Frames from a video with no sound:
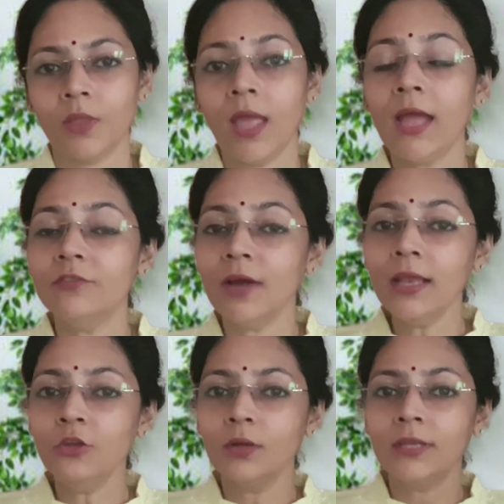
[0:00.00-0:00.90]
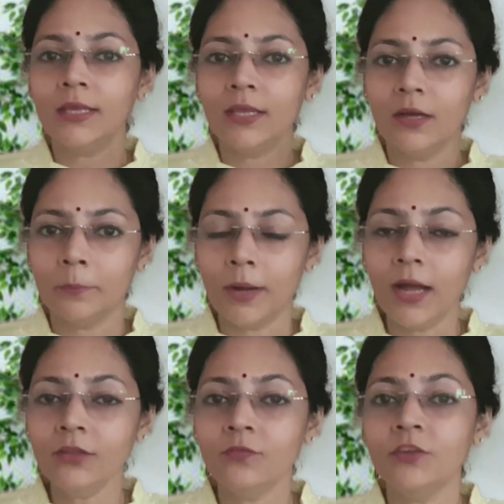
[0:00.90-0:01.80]
And while you are taking a
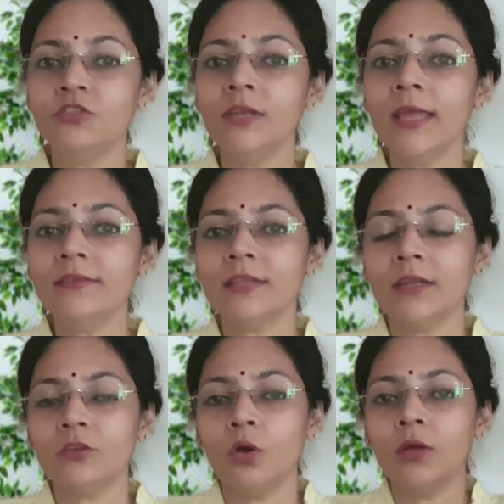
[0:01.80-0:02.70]
bath, visualize that